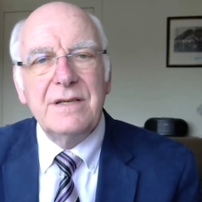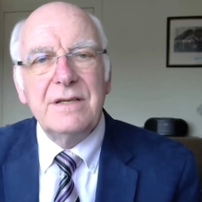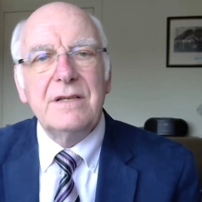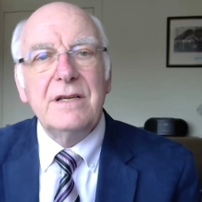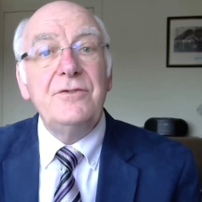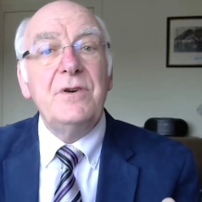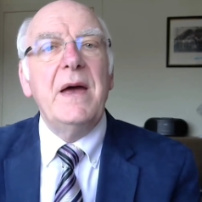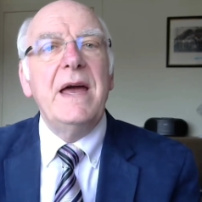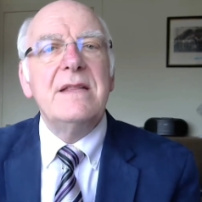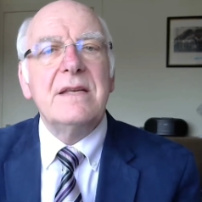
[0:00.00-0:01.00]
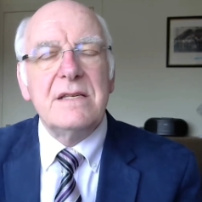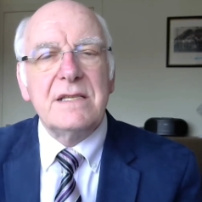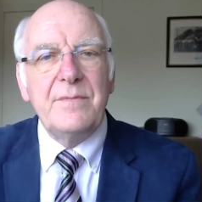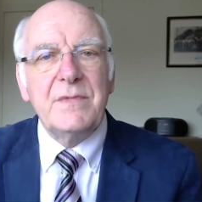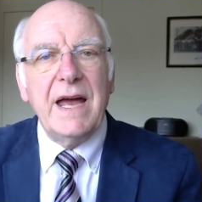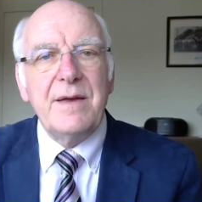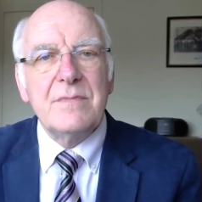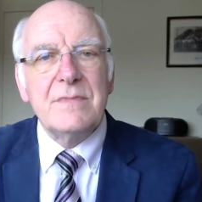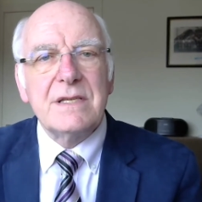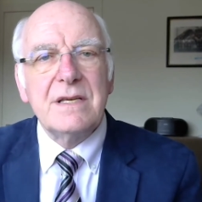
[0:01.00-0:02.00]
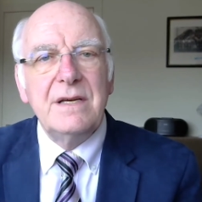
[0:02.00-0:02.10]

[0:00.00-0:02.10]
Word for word: in repentance sometimes,